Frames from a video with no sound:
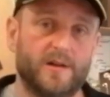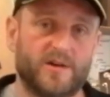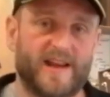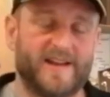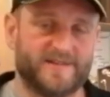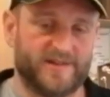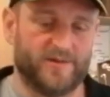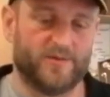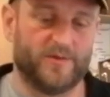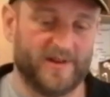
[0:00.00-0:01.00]
look
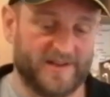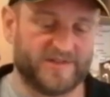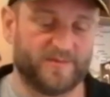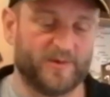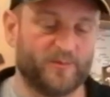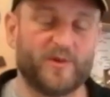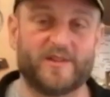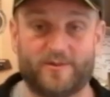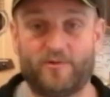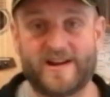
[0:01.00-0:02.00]
into your instrument
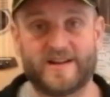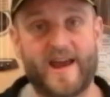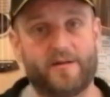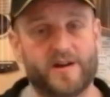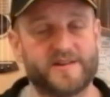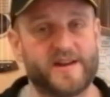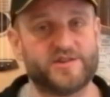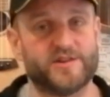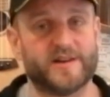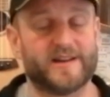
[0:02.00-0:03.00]
with great care and
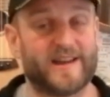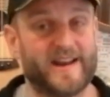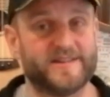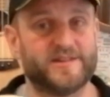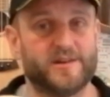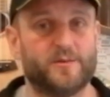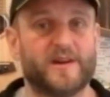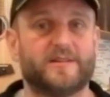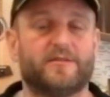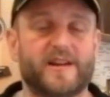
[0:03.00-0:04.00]
attention and get it to
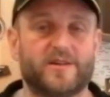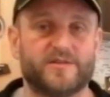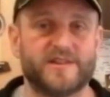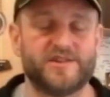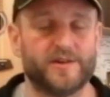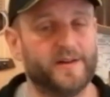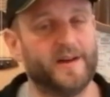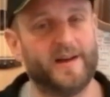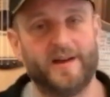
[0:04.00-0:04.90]
you in great condition.